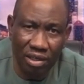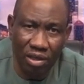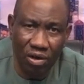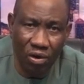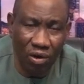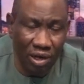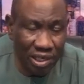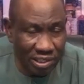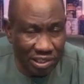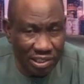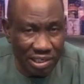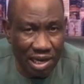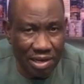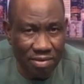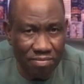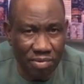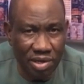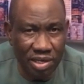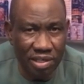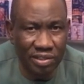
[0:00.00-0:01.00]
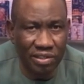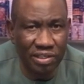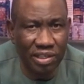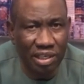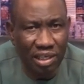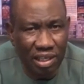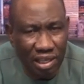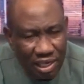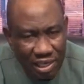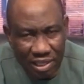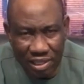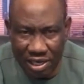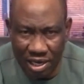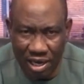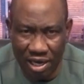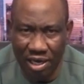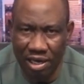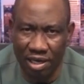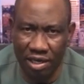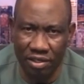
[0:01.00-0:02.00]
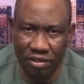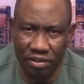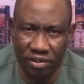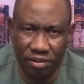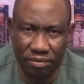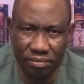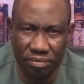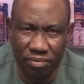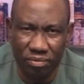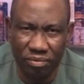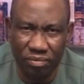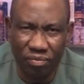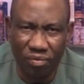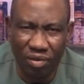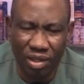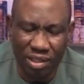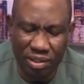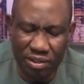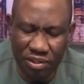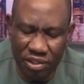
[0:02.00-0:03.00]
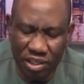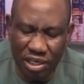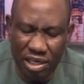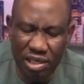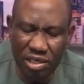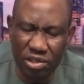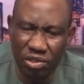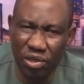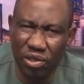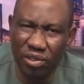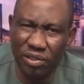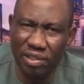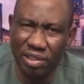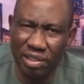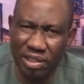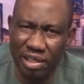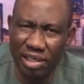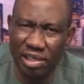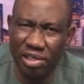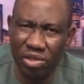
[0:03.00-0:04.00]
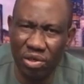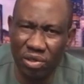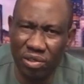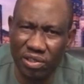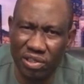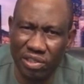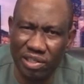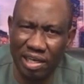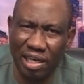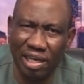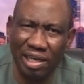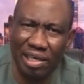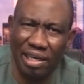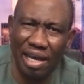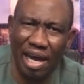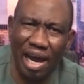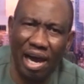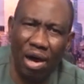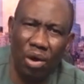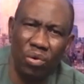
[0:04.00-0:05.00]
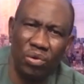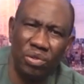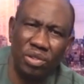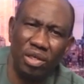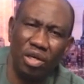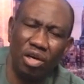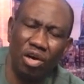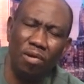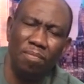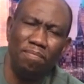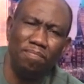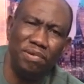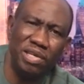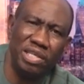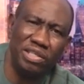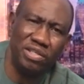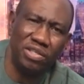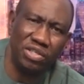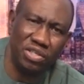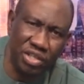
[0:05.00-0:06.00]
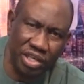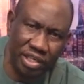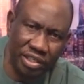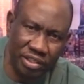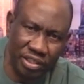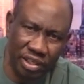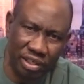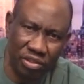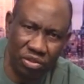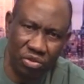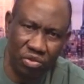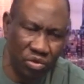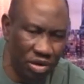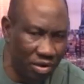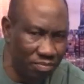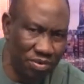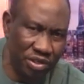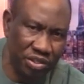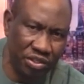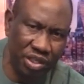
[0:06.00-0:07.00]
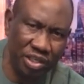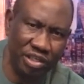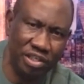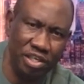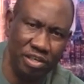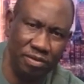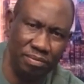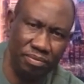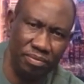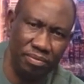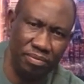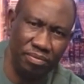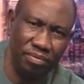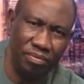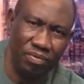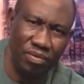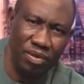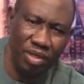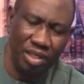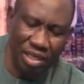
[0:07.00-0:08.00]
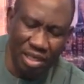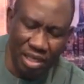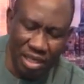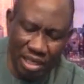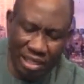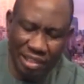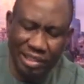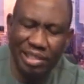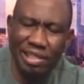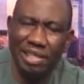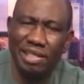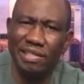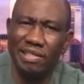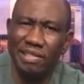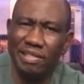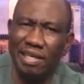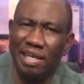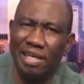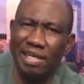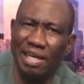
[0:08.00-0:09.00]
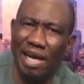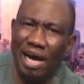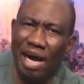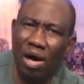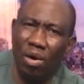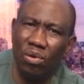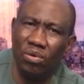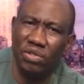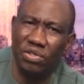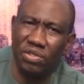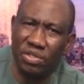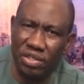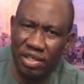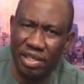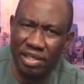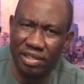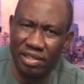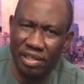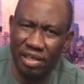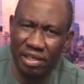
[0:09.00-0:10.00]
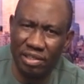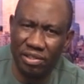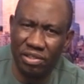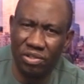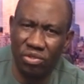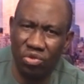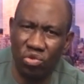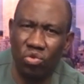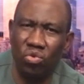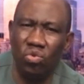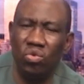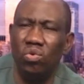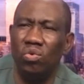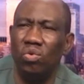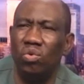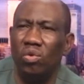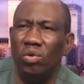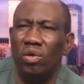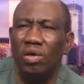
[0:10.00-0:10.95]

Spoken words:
or assignments in their hands. Jesus did not send out complete strangers to represent him. He didn't send out strangers to